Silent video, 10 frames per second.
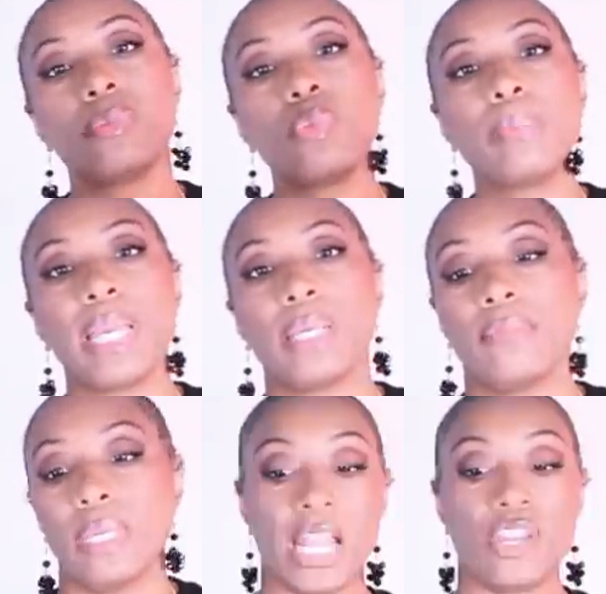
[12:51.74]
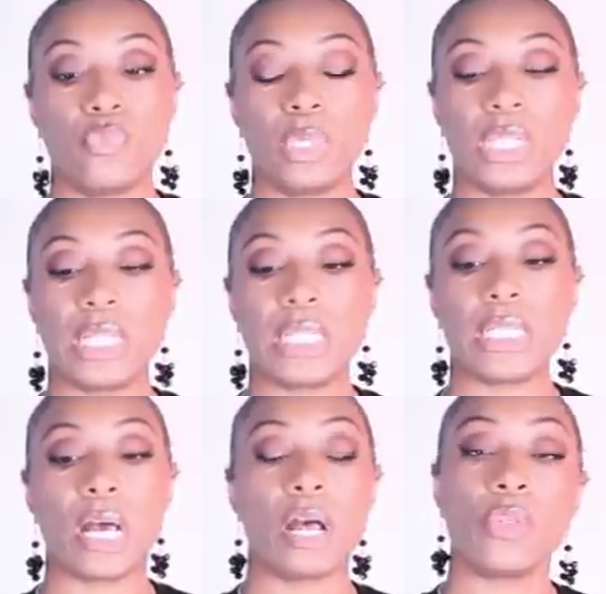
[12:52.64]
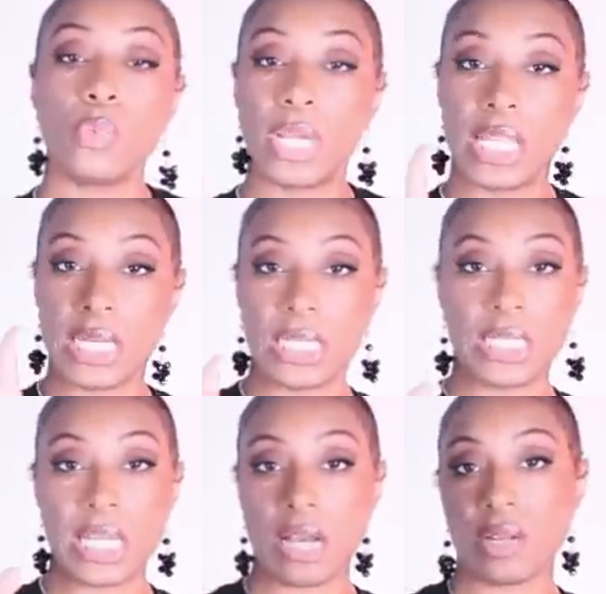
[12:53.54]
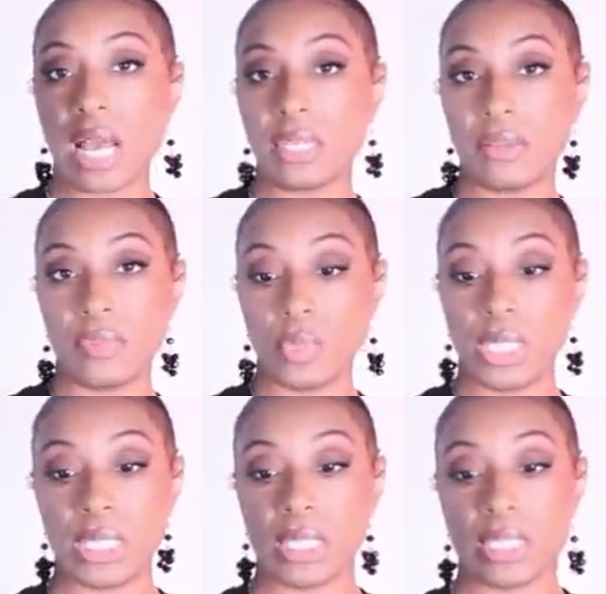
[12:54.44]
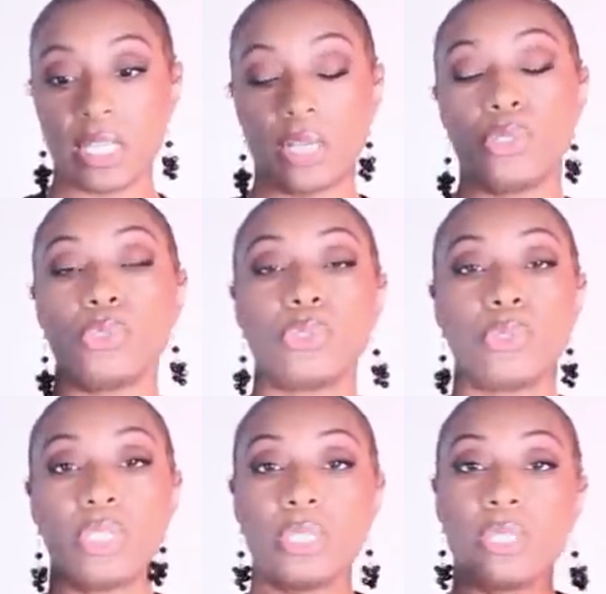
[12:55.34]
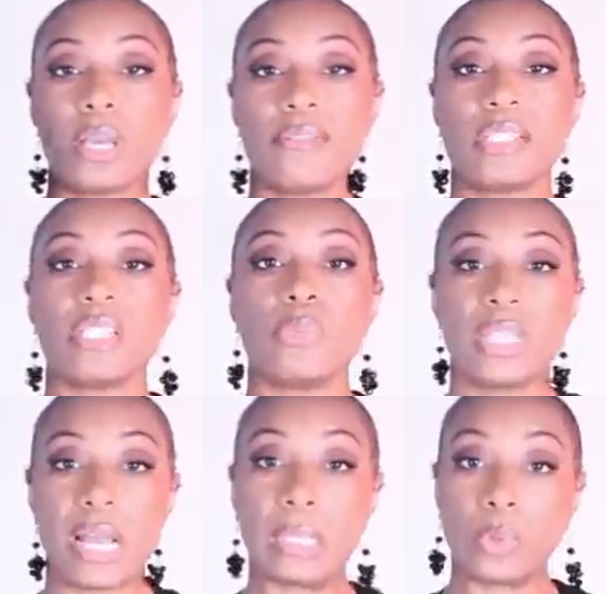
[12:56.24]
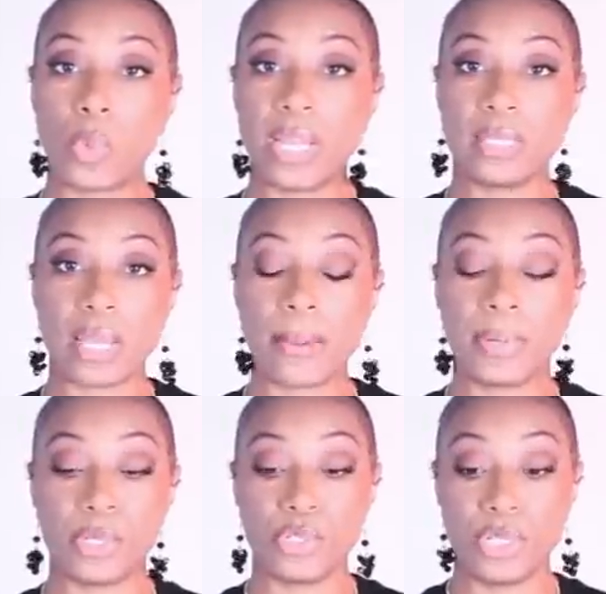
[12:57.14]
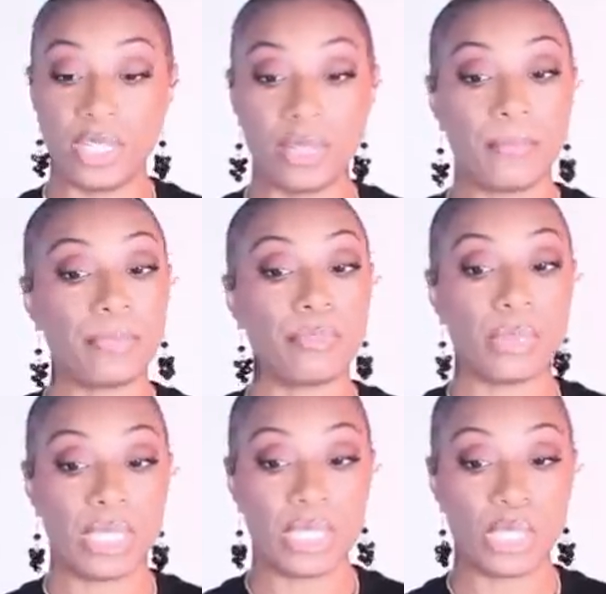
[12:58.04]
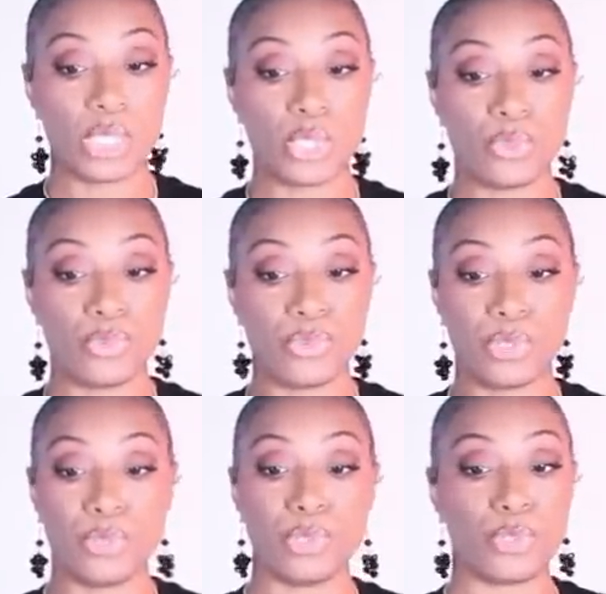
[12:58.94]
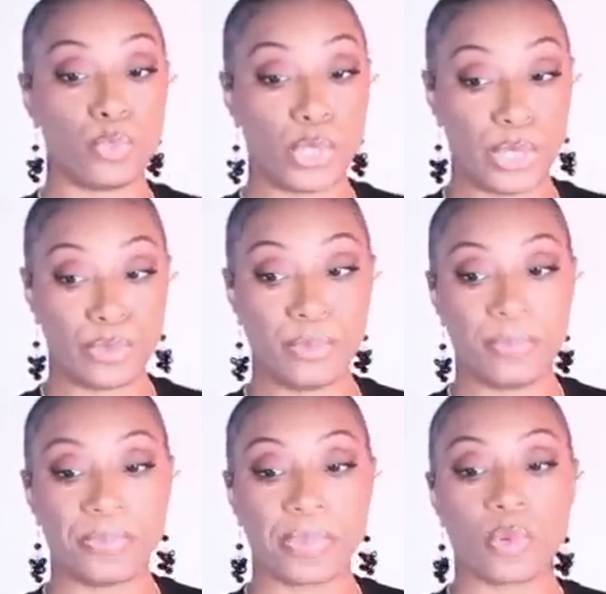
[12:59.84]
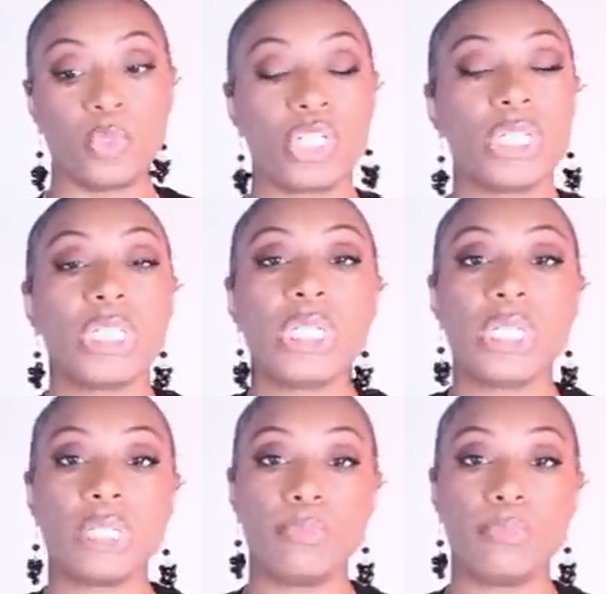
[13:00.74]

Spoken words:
We might elevate. And if we look at this other way that it's styled, I love the way this is styled too. So this is obviously without the white top underneath, but this is still real cute as well. What she's done is